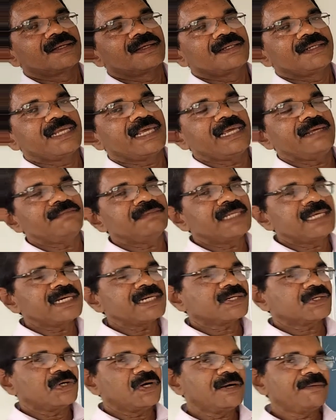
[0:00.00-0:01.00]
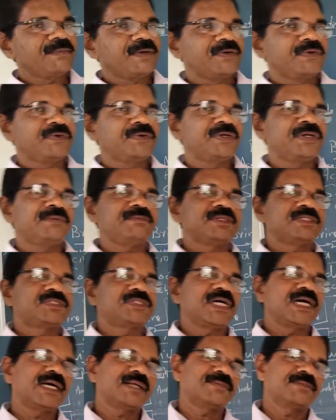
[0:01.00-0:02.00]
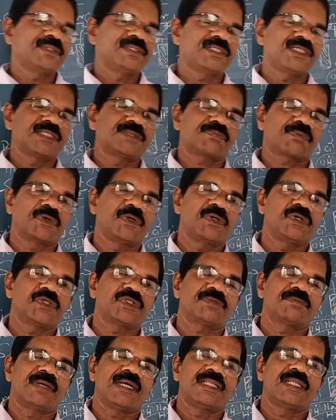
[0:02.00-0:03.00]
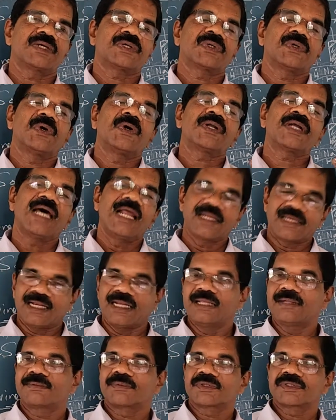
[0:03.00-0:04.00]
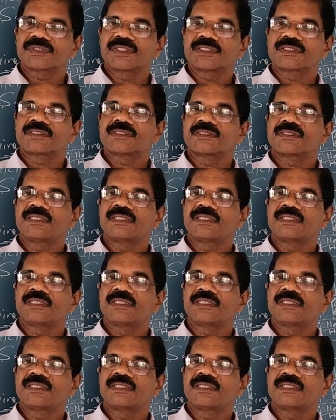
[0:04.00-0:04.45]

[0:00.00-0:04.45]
Name the compound which is produced by the chlor-alkali process.